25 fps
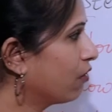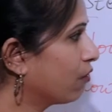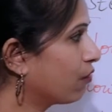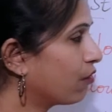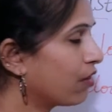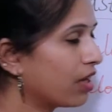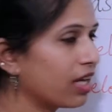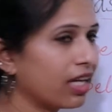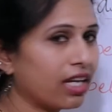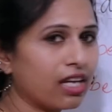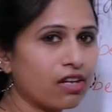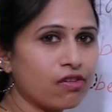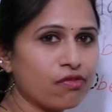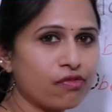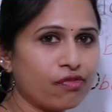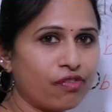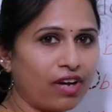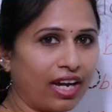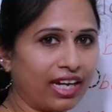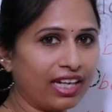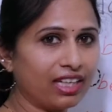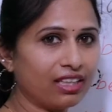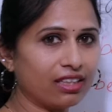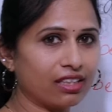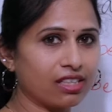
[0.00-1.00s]
we can
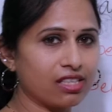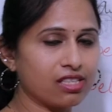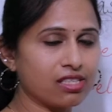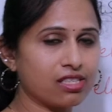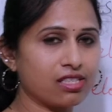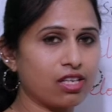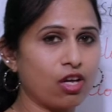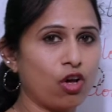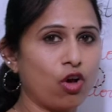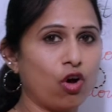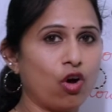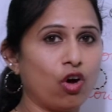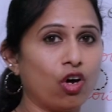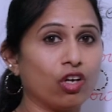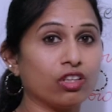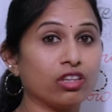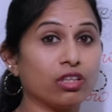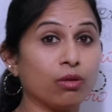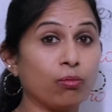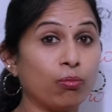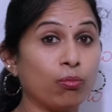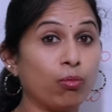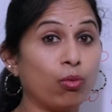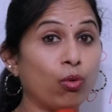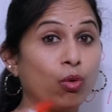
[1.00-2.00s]
find this on
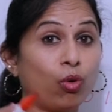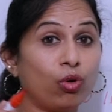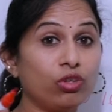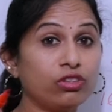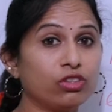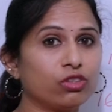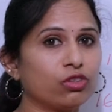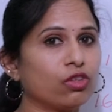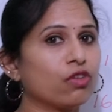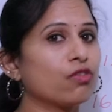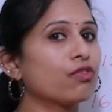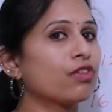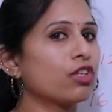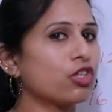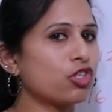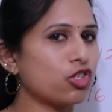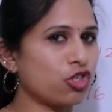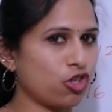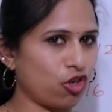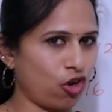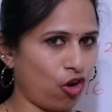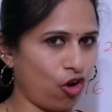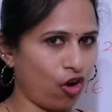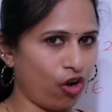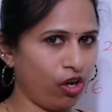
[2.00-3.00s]
the boards of the
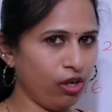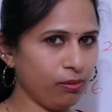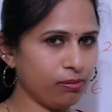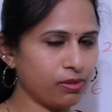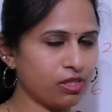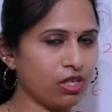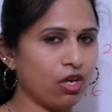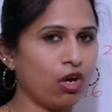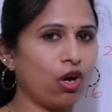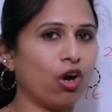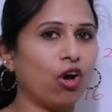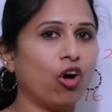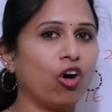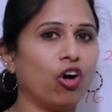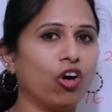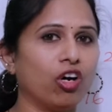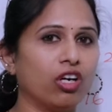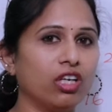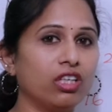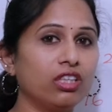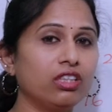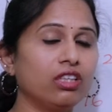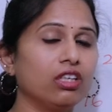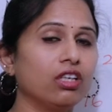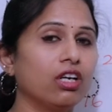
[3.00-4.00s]
shops
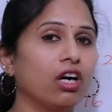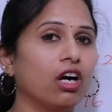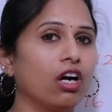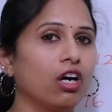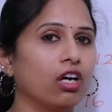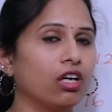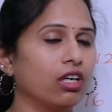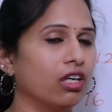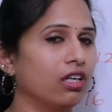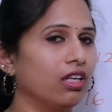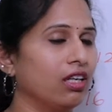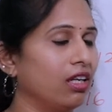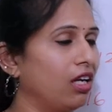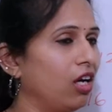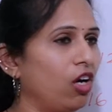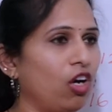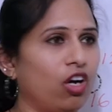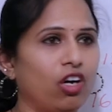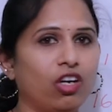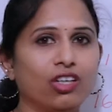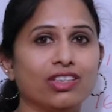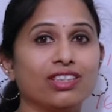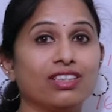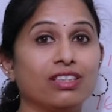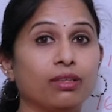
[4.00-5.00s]
or uh,
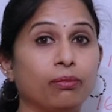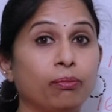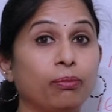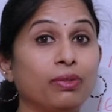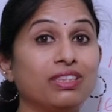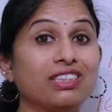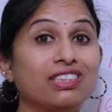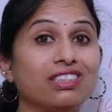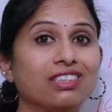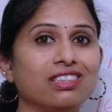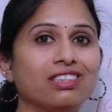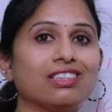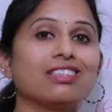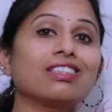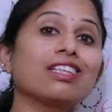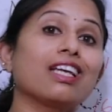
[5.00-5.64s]
on the business